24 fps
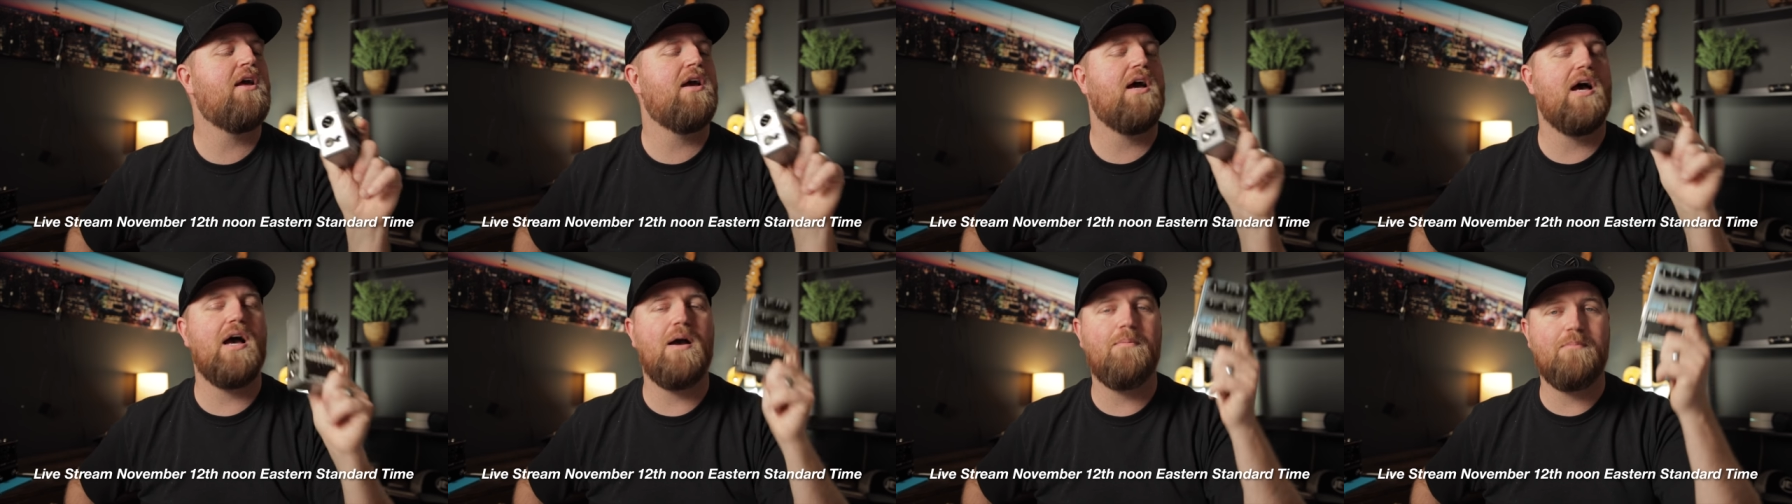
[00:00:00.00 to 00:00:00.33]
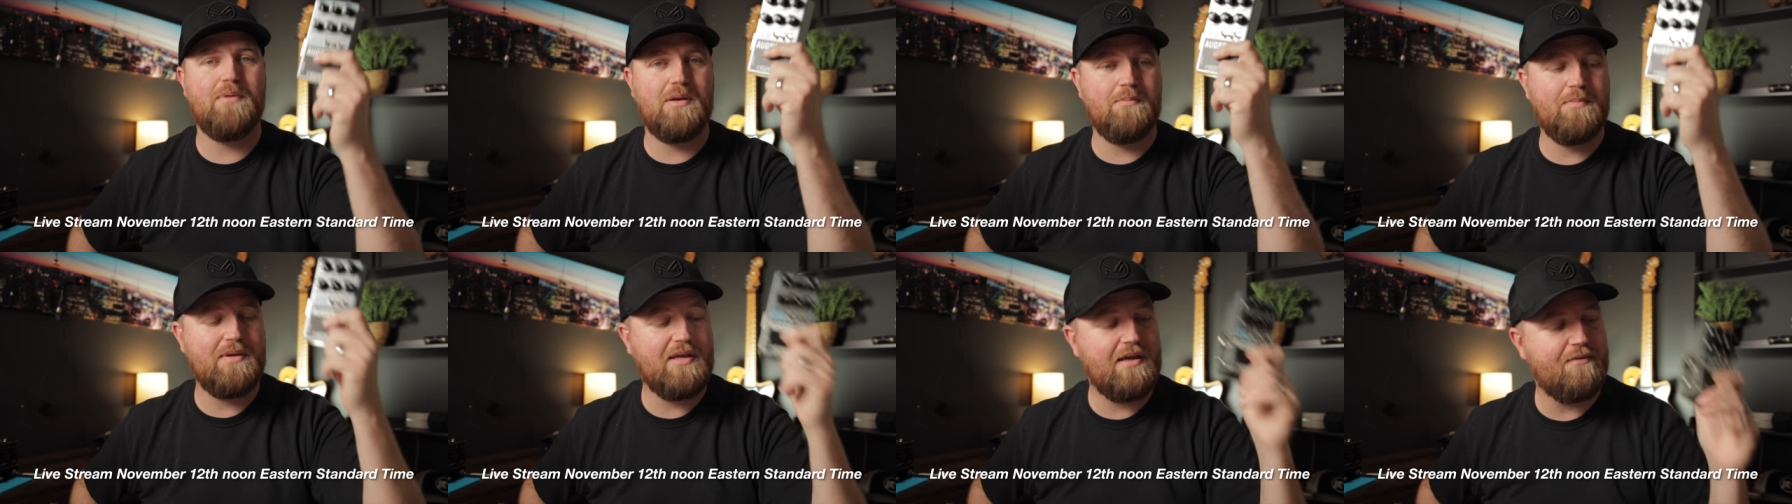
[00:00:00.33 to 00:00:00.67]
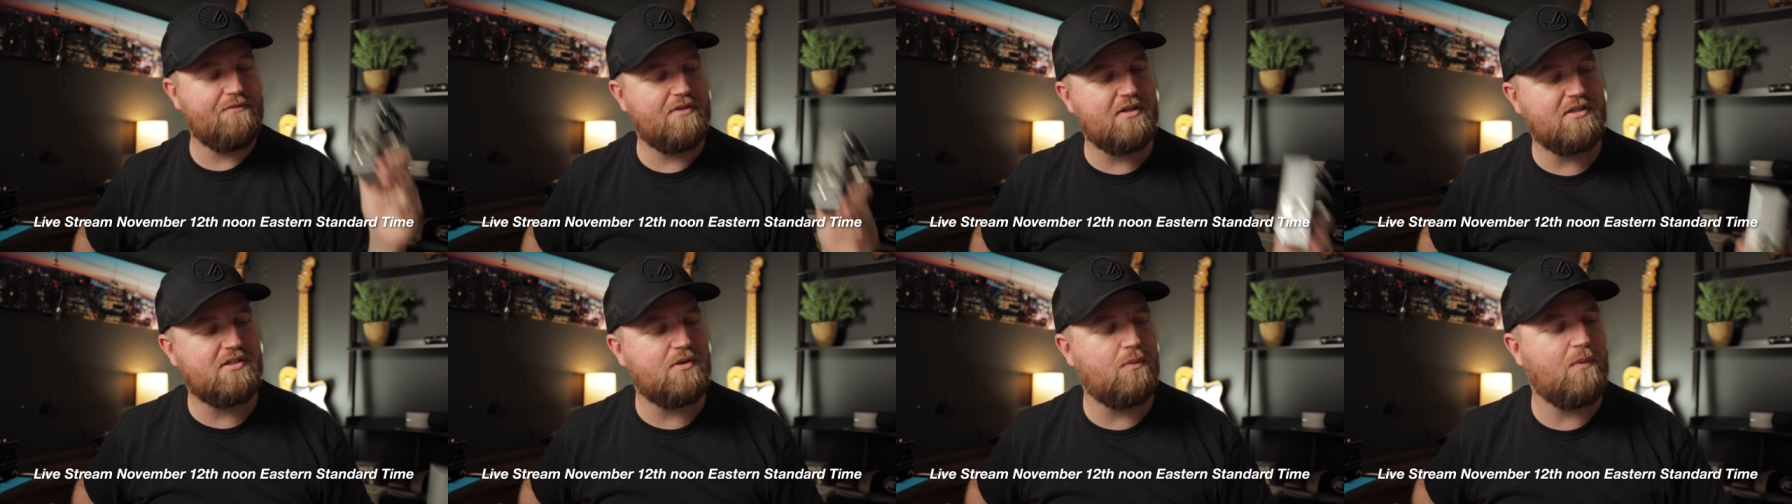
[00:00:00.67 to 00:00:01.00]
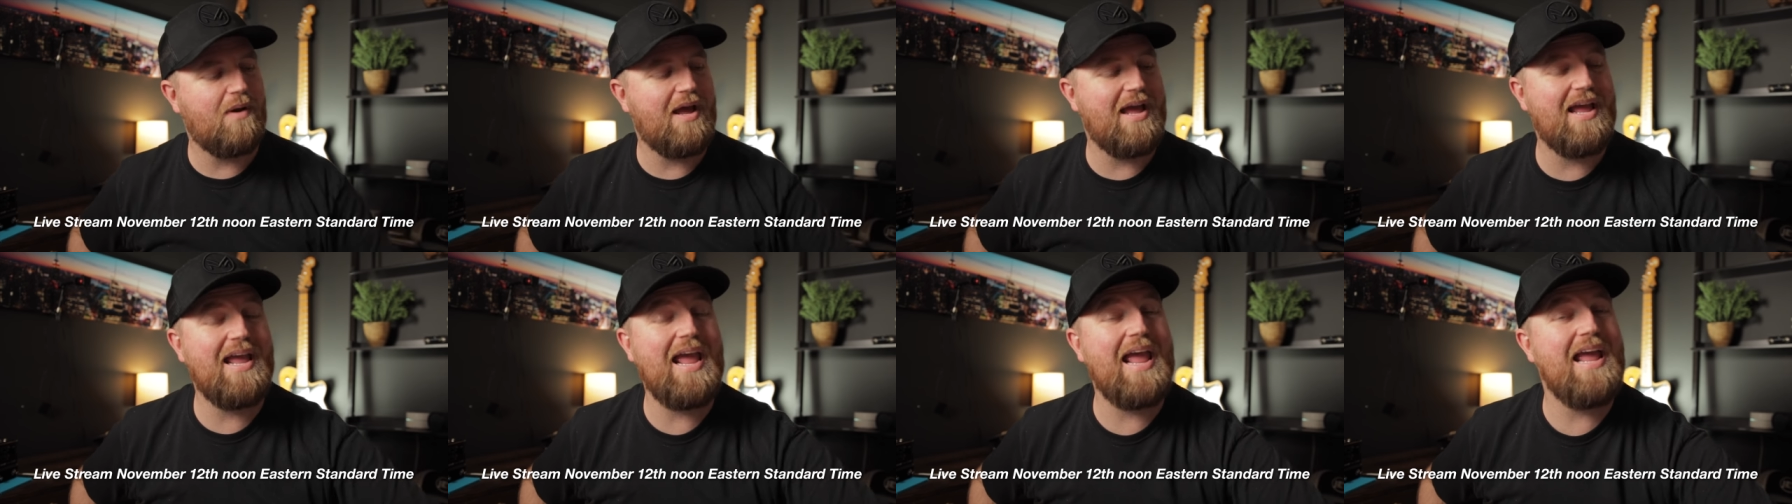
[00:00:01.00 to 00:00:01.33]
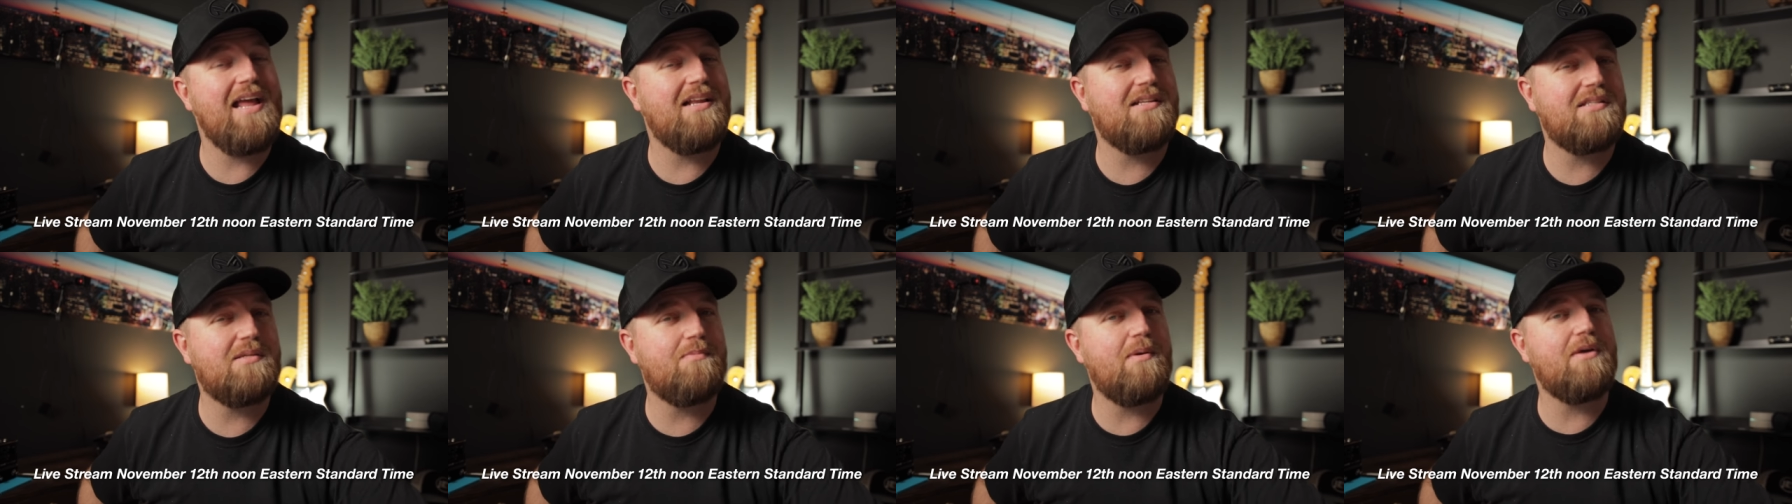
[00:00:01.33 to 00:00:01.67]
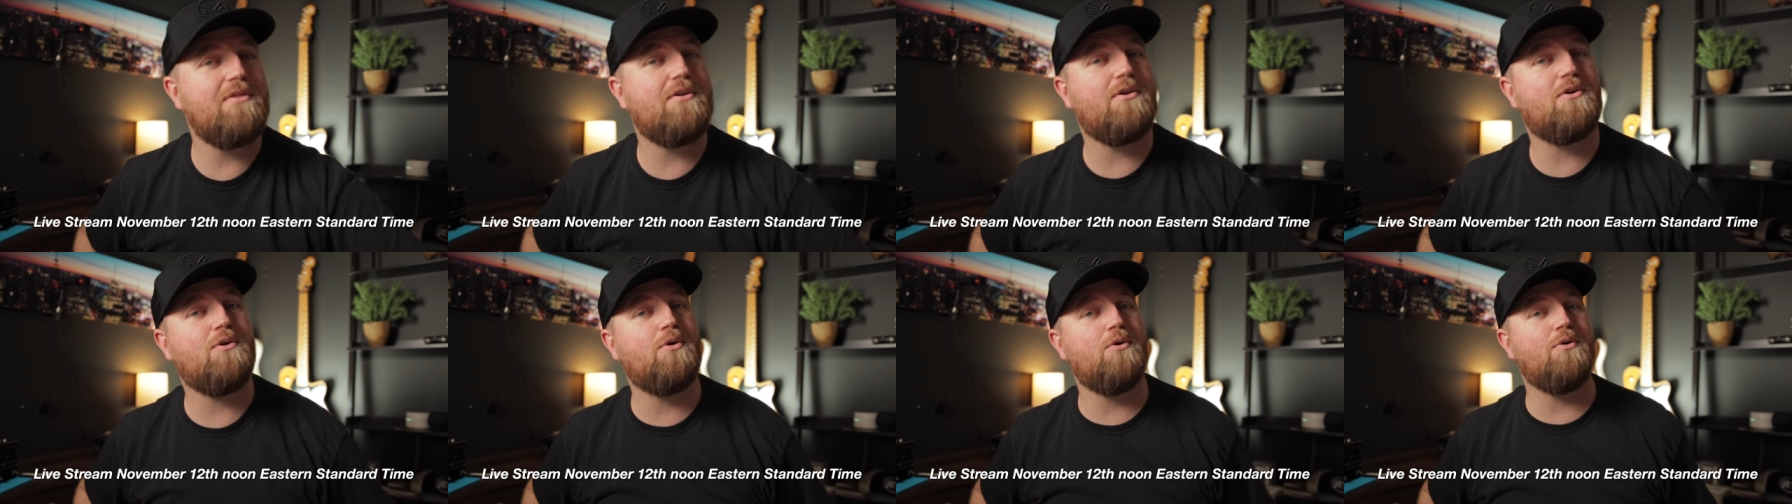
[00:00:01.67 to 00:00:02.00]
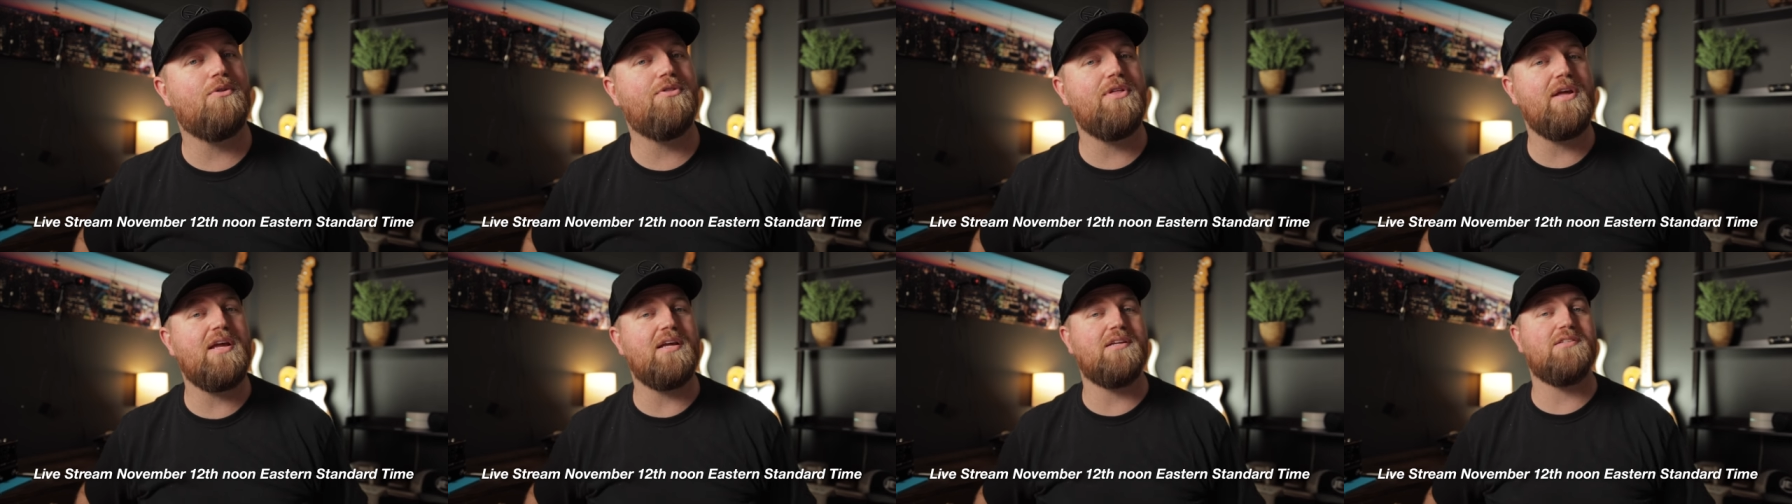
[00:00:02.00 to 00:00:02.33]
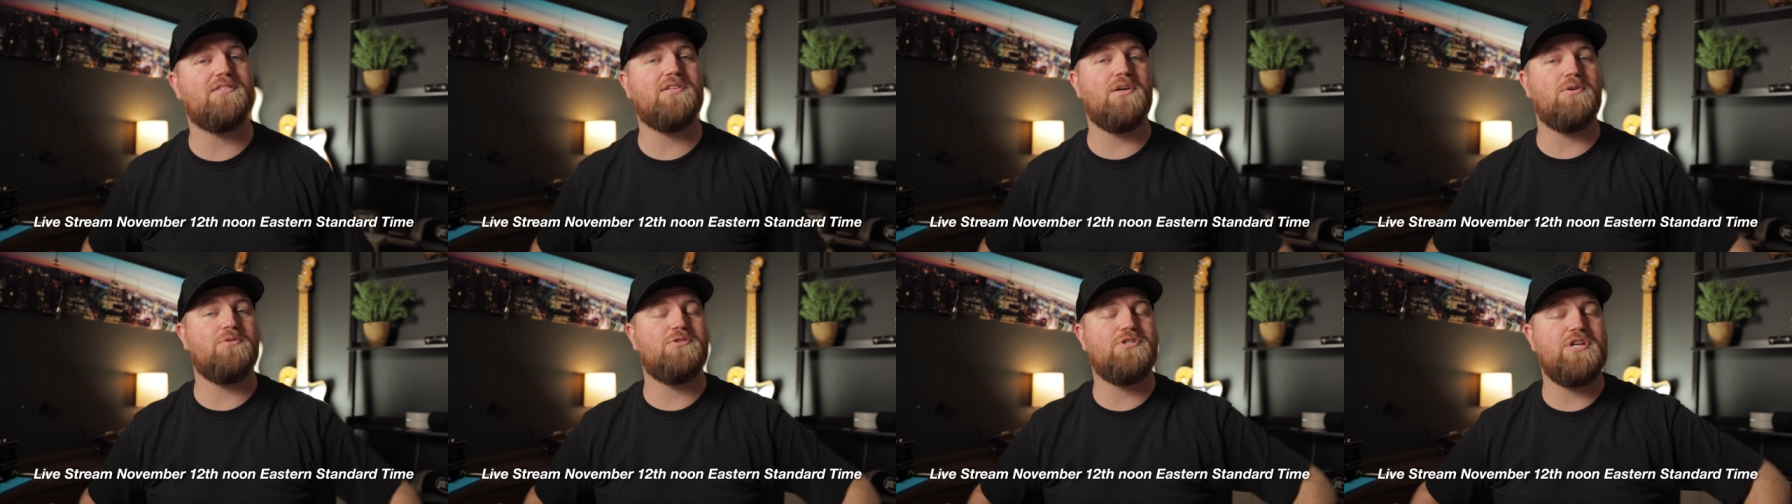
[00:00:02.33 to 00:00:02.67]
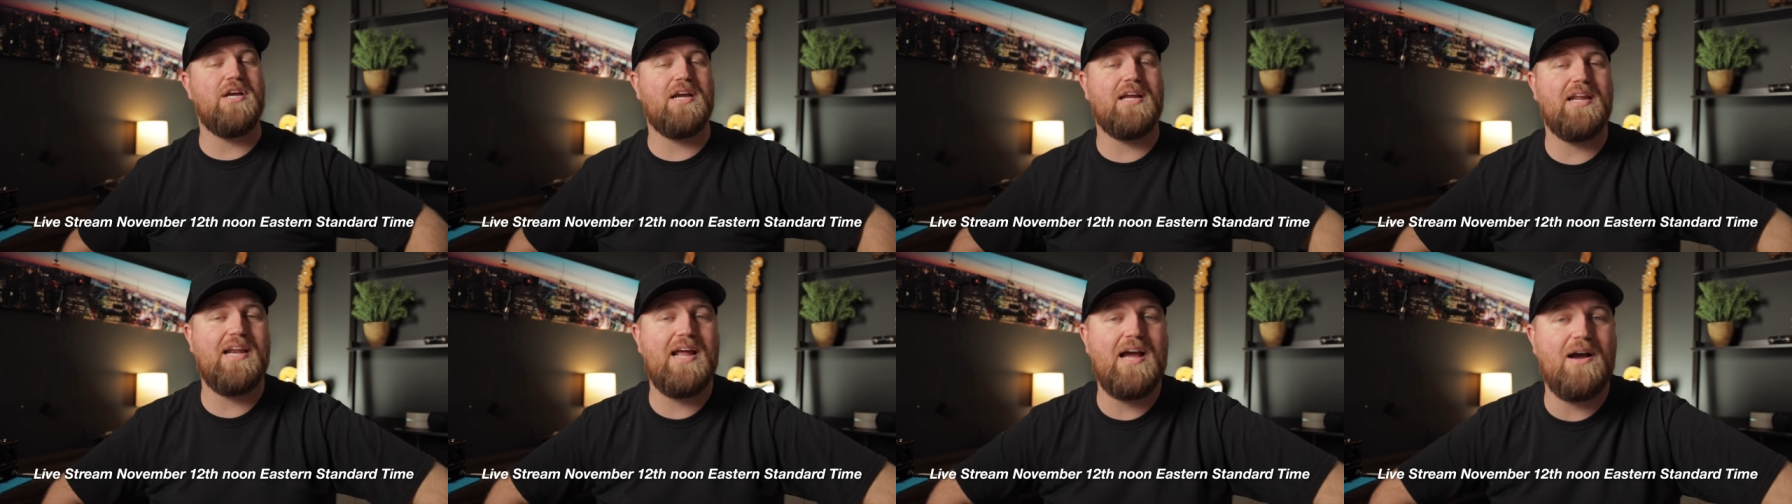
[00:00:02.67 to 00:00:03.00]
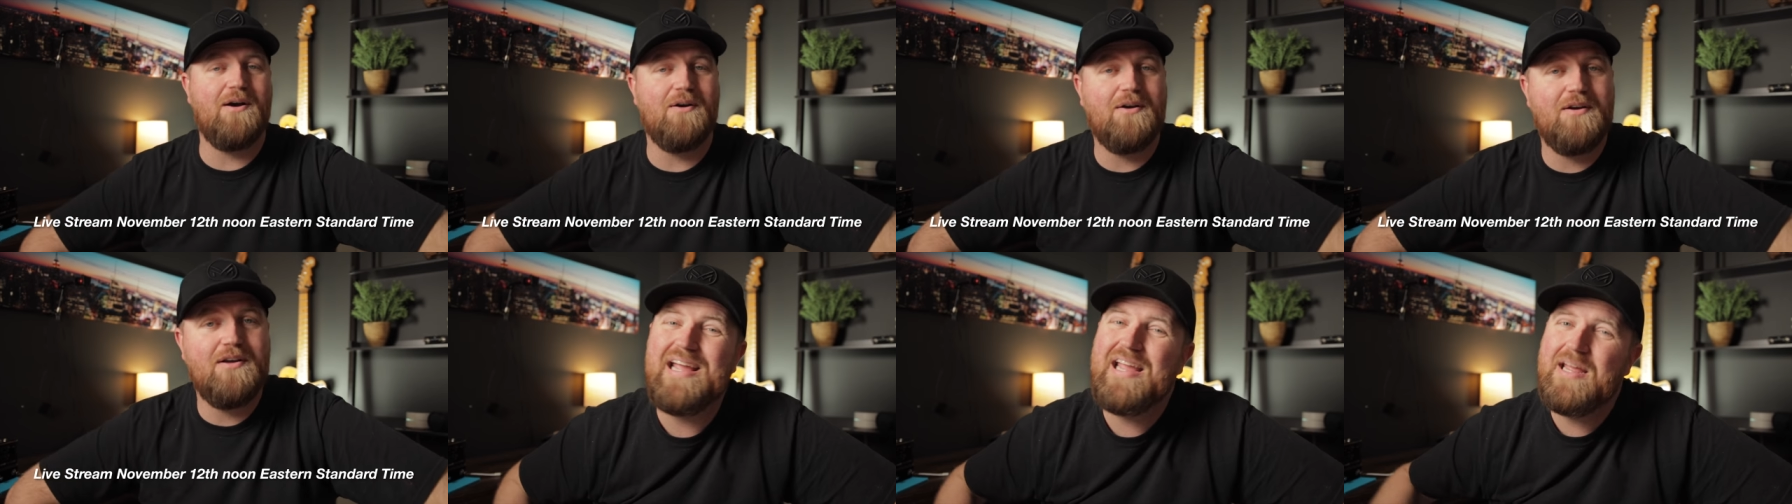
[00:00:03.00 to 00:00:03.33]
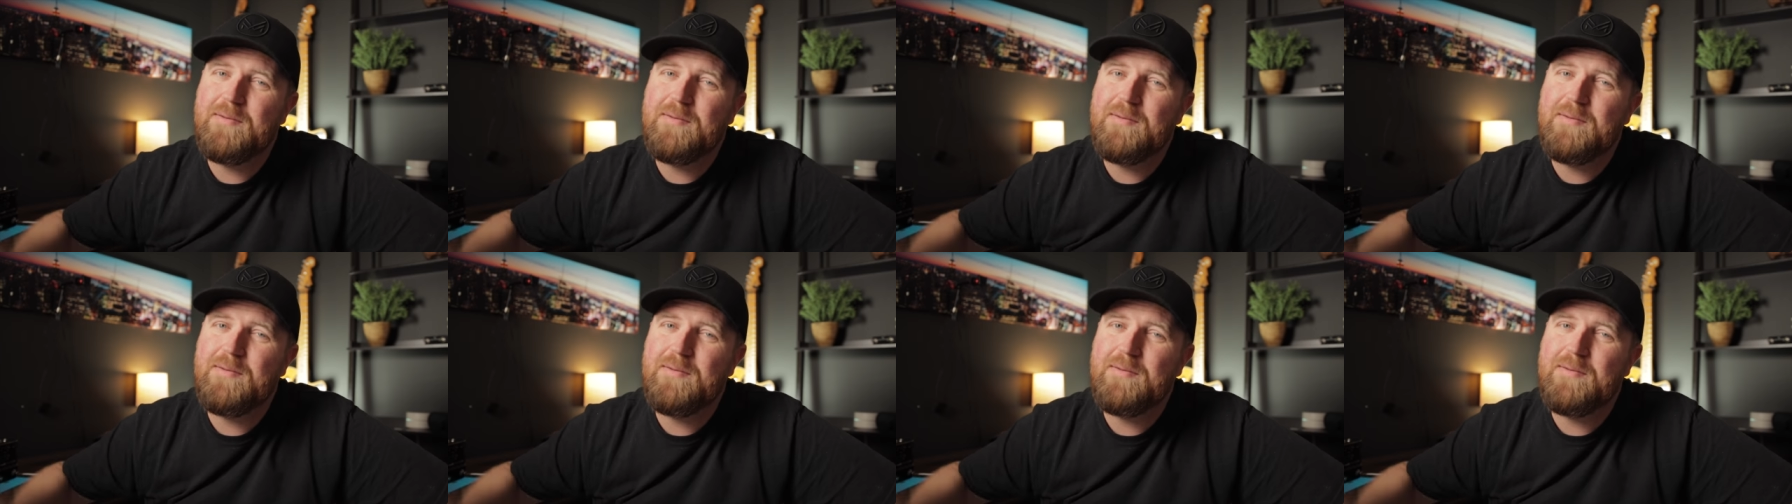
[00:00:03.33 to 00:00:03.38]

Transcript: I'm going to be giving this away and some other cool things, so check it out.